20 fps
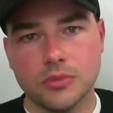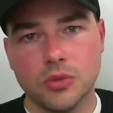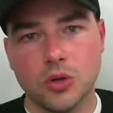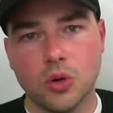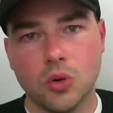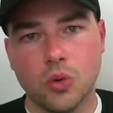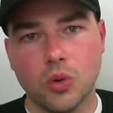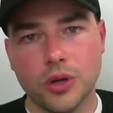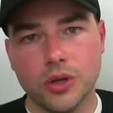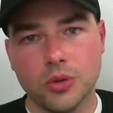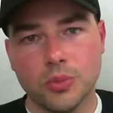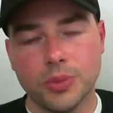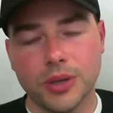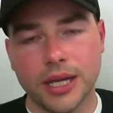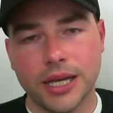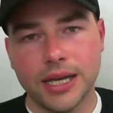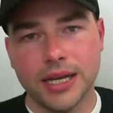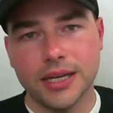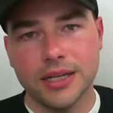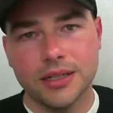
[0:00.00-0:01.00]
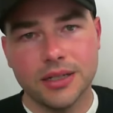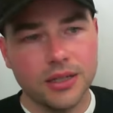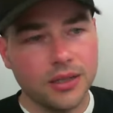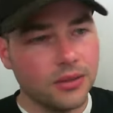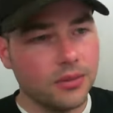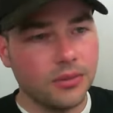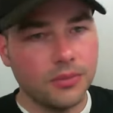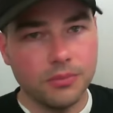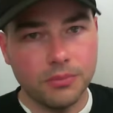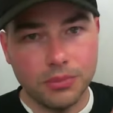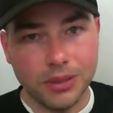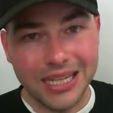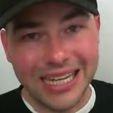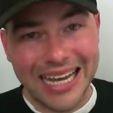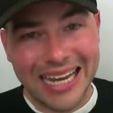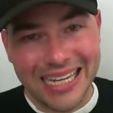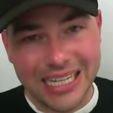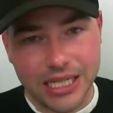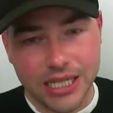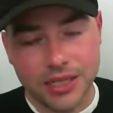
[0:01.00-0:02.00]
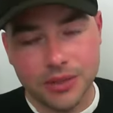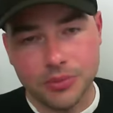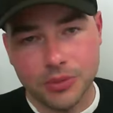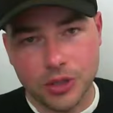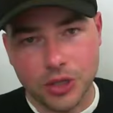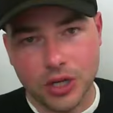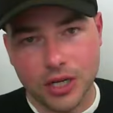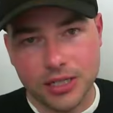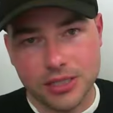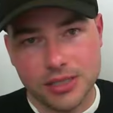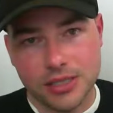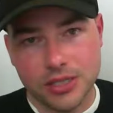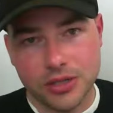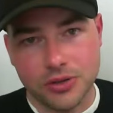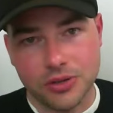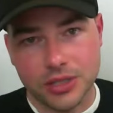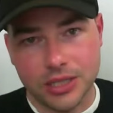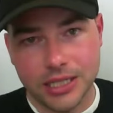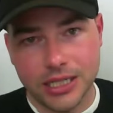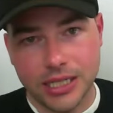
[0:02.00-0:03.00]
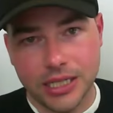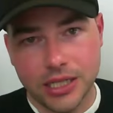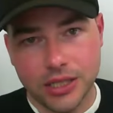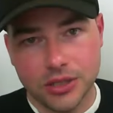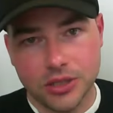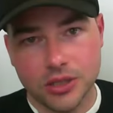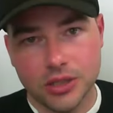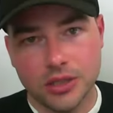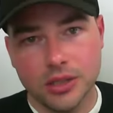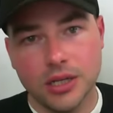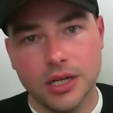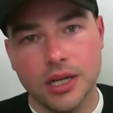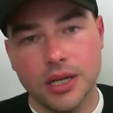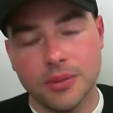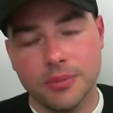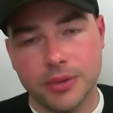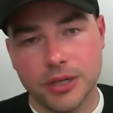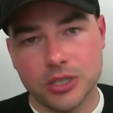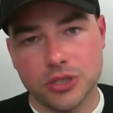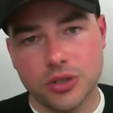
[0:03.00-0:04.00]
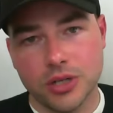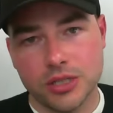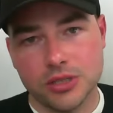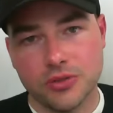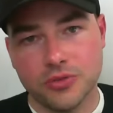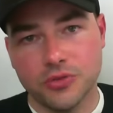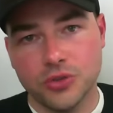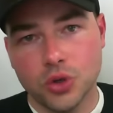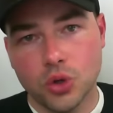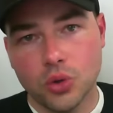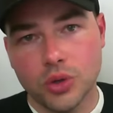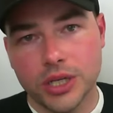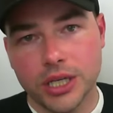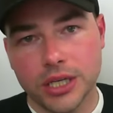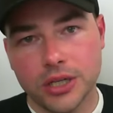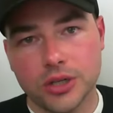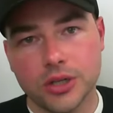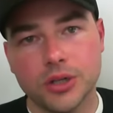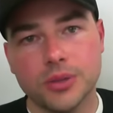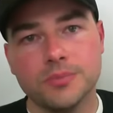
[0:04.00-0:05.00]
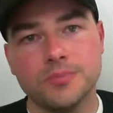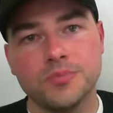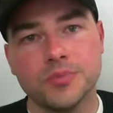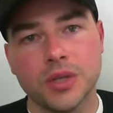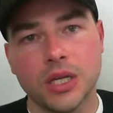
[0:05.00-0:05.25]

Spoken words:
oil pan, blanket, but not necessarily heater. Make sure it has a fuel heater.